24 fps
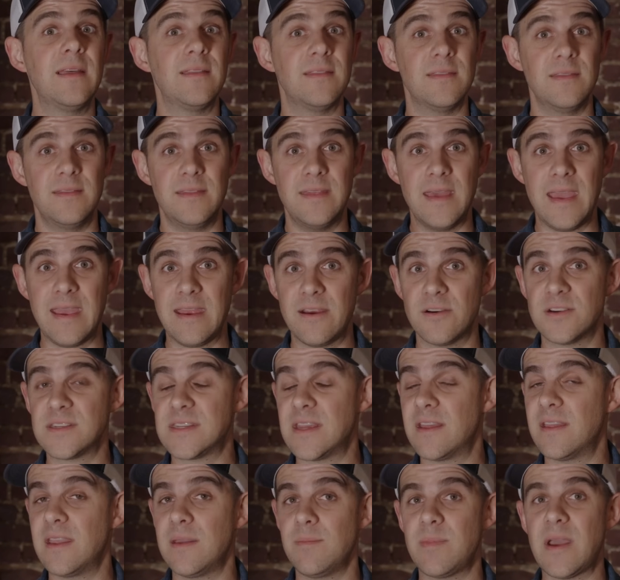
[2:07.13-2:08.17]
They are
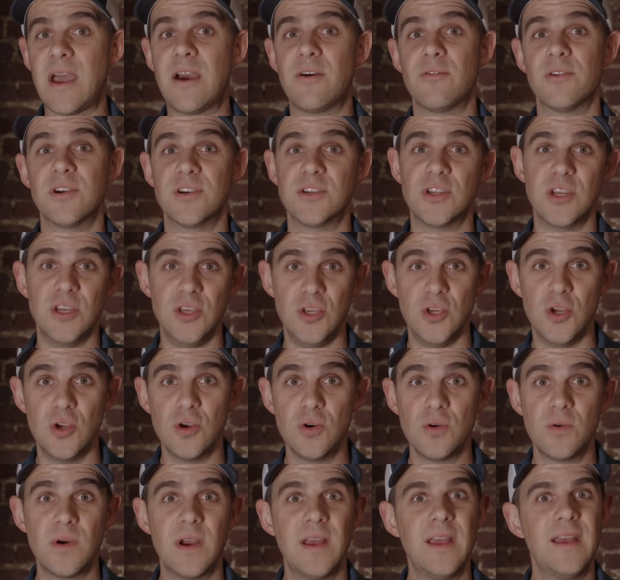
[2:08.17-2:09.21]
selling power to
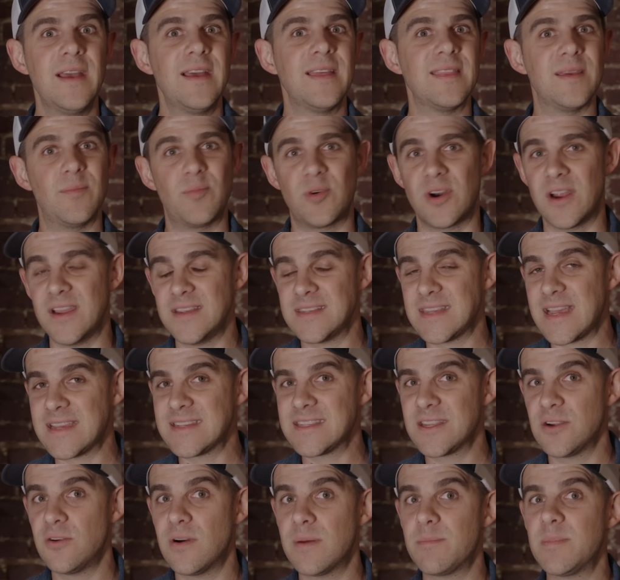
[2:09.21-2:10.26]
you. The price has
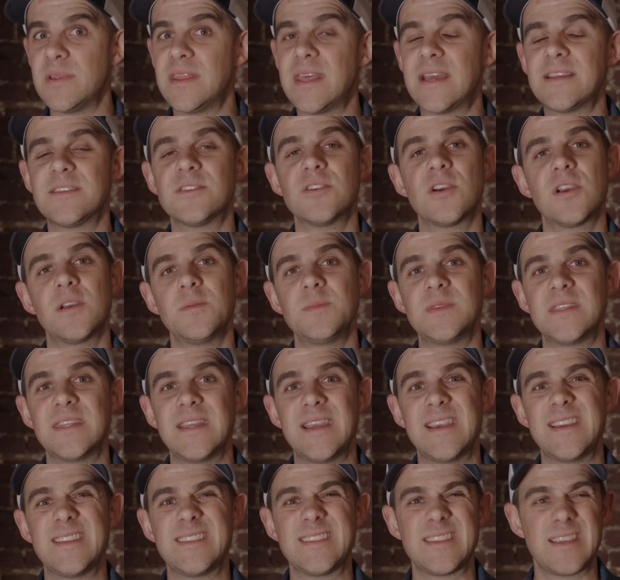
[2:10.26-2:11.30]
to go up in that
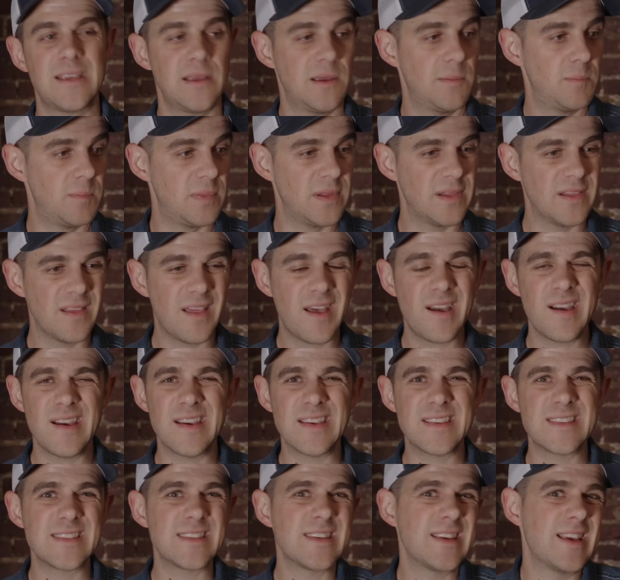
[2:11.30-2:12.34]
circumstance.
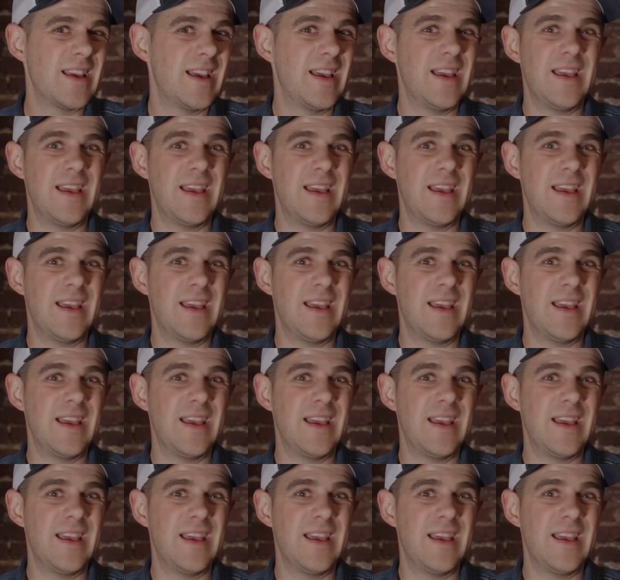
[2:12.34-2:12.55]
Plus,